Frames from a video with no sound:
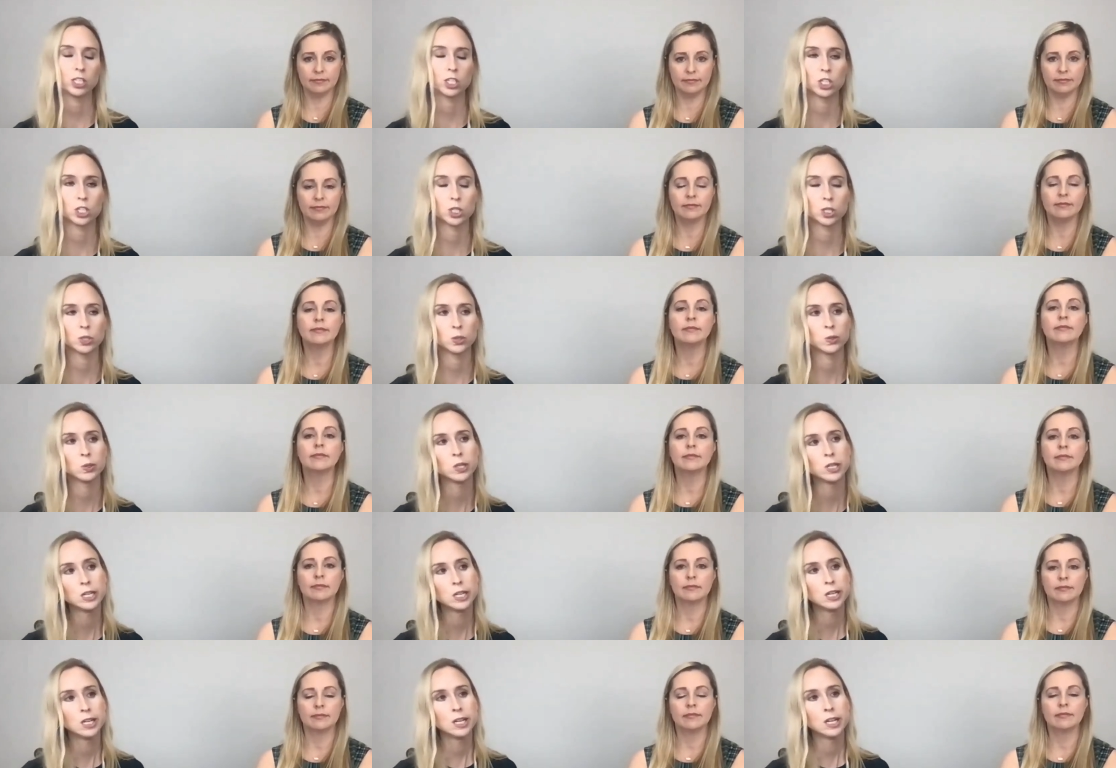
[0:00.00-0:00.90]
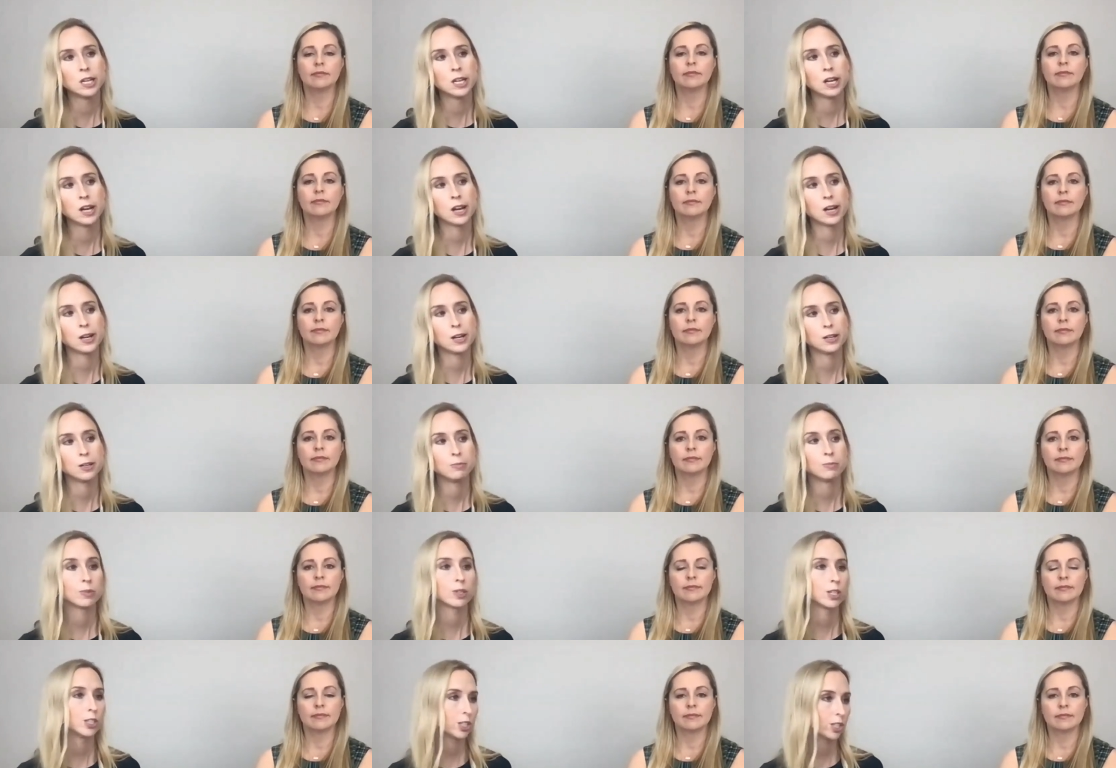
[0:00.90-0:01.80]
Speaker 1: into
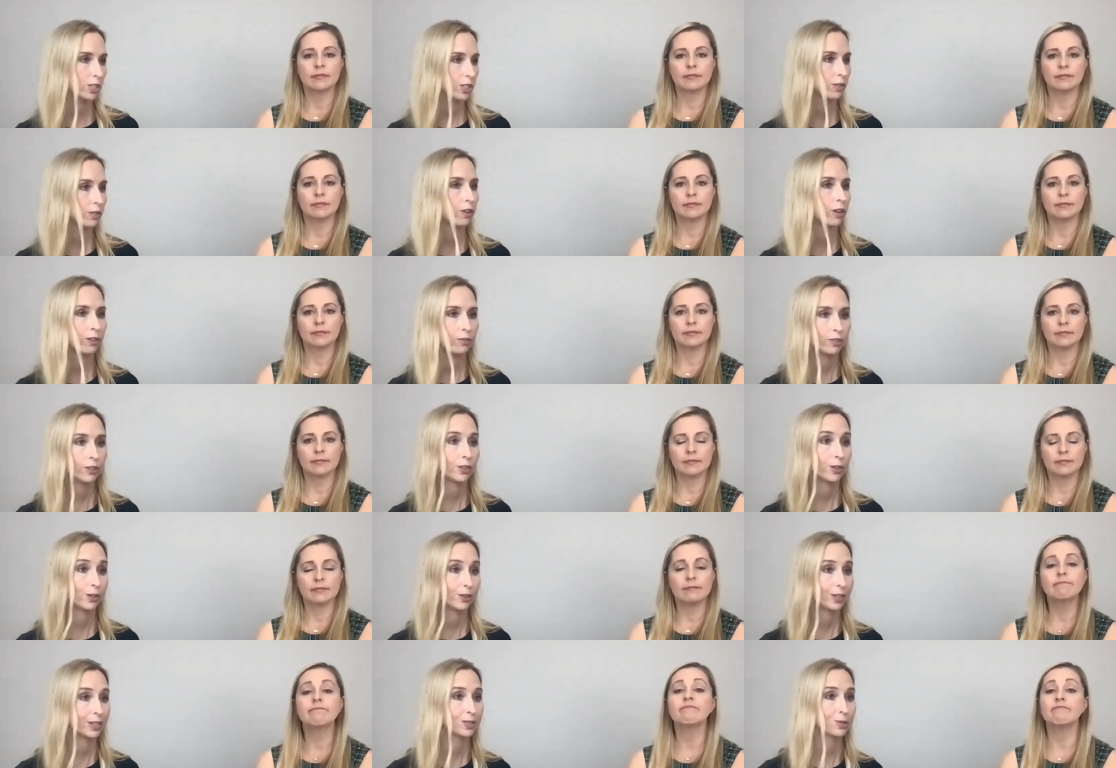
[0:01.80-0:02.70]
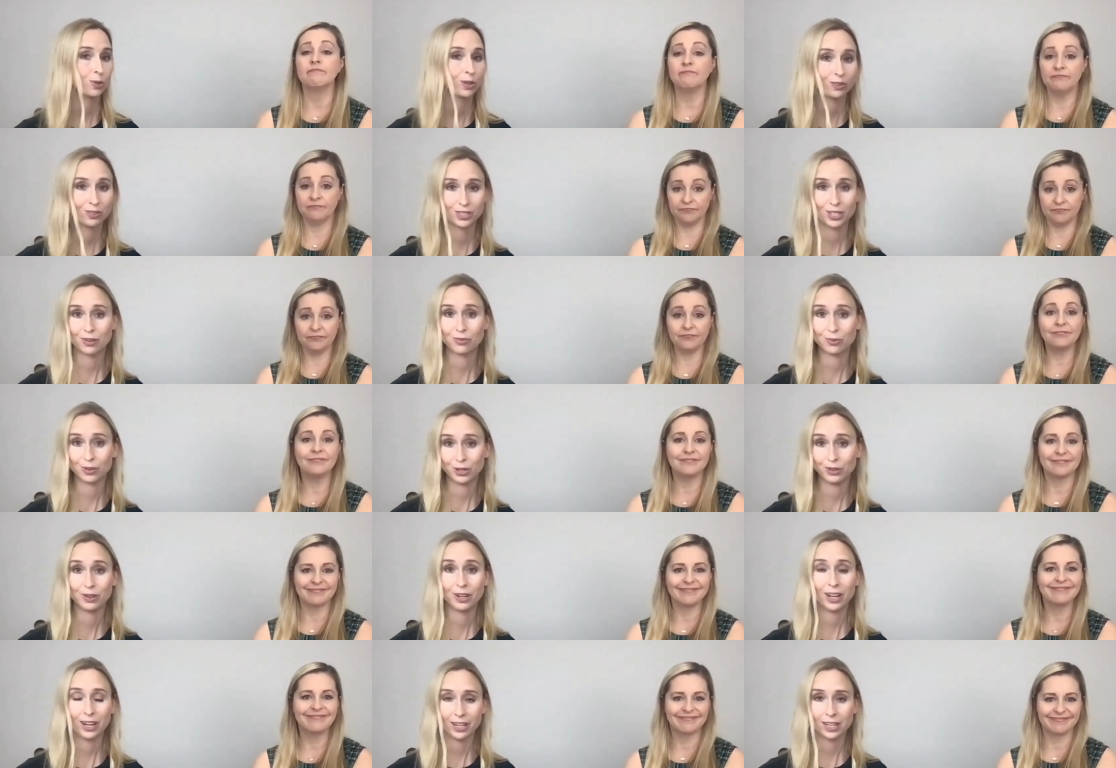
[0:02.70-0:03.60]
um, congestive heart failure, that sort of mm-hmm. stuff, where you
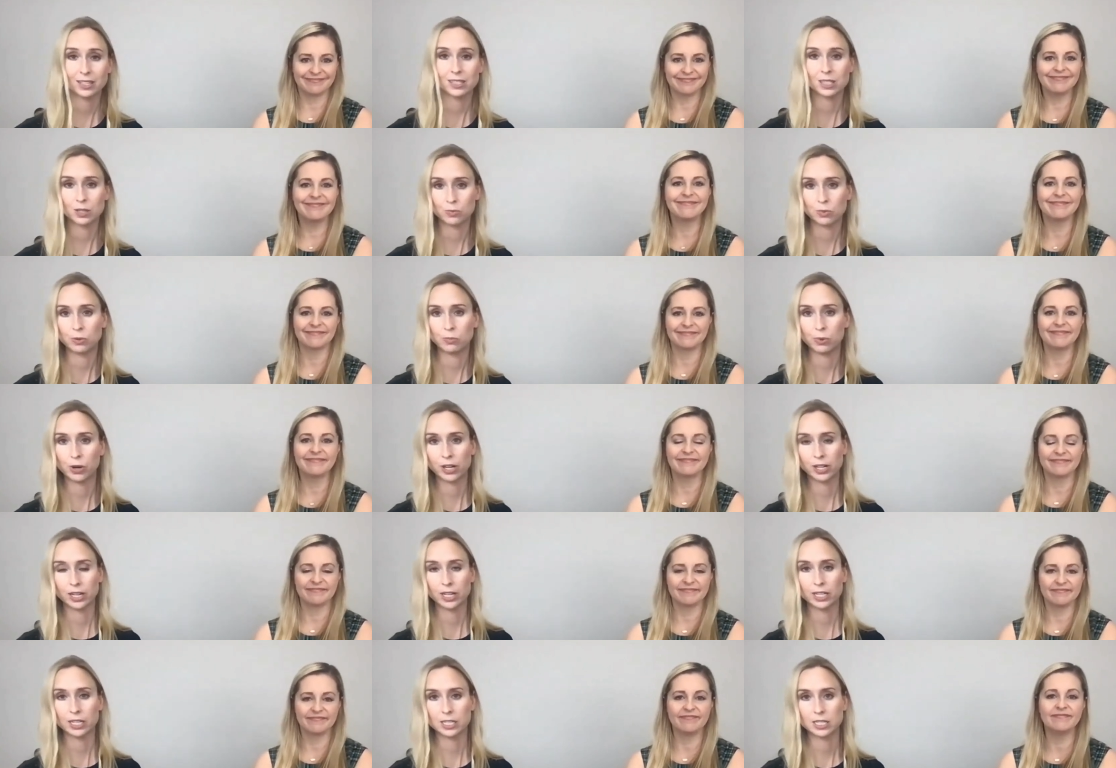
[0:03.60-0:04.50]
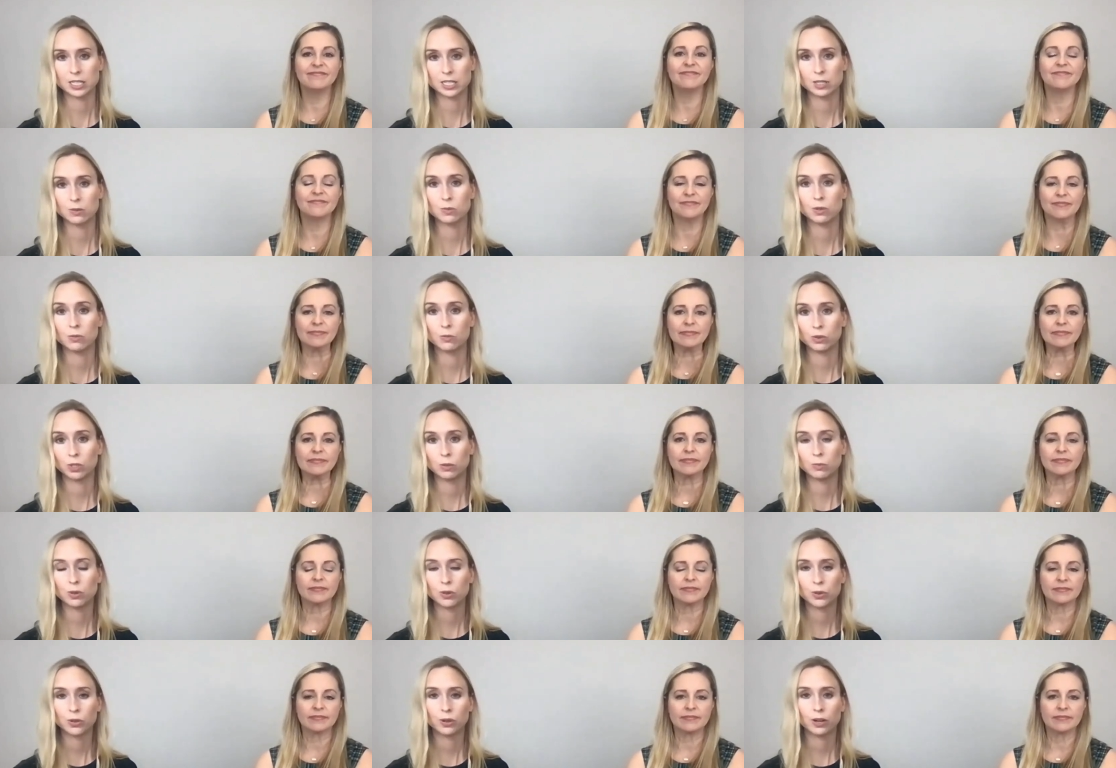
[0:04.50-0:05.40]
can't get someone pregnant because mm-hmm. they would really
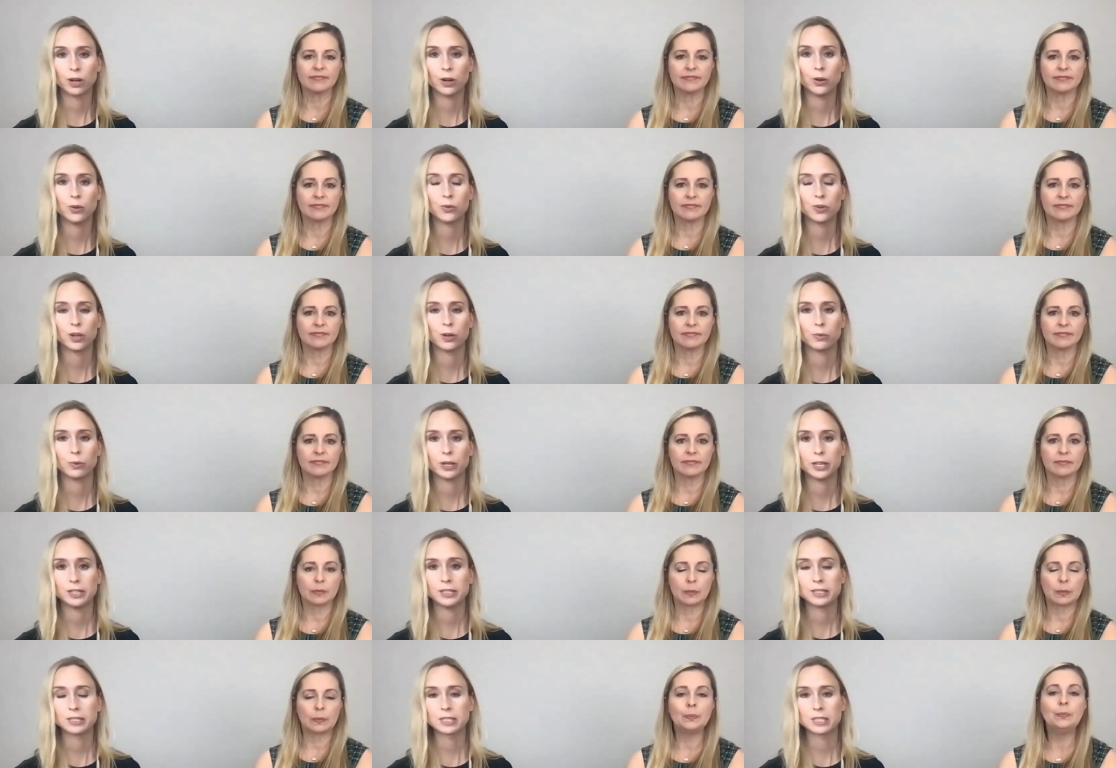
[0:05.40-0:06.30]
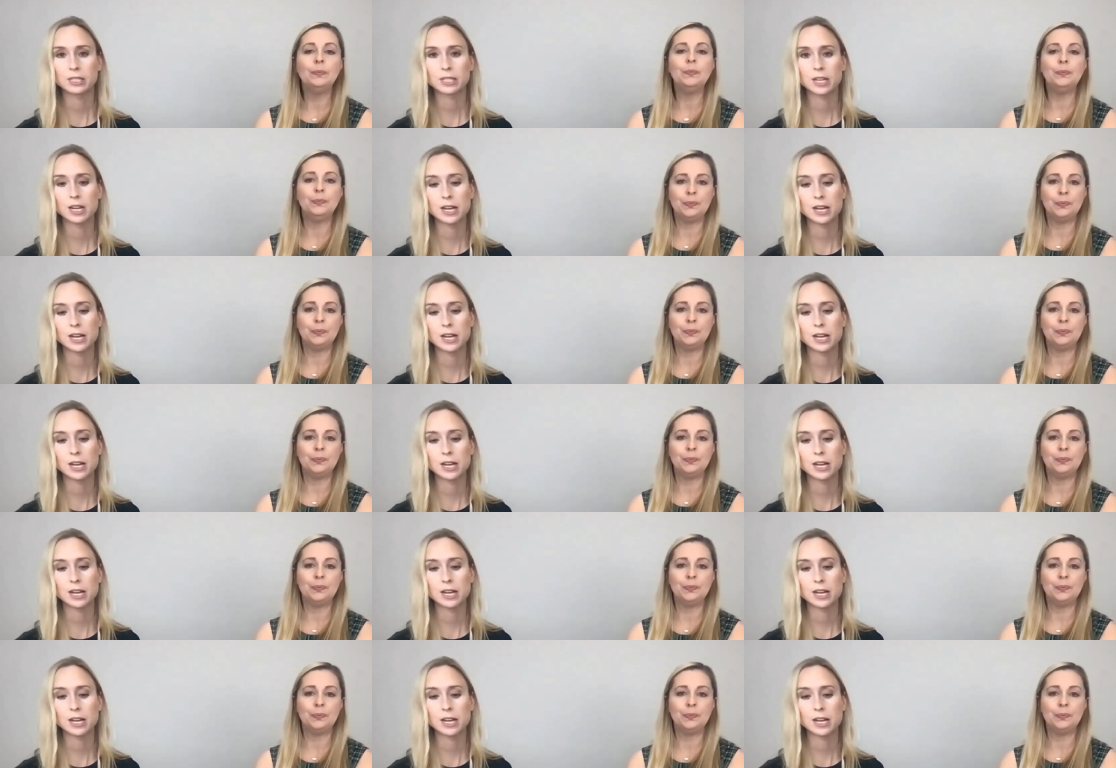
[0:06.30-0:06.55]
put their health at risk. Mm-hmm.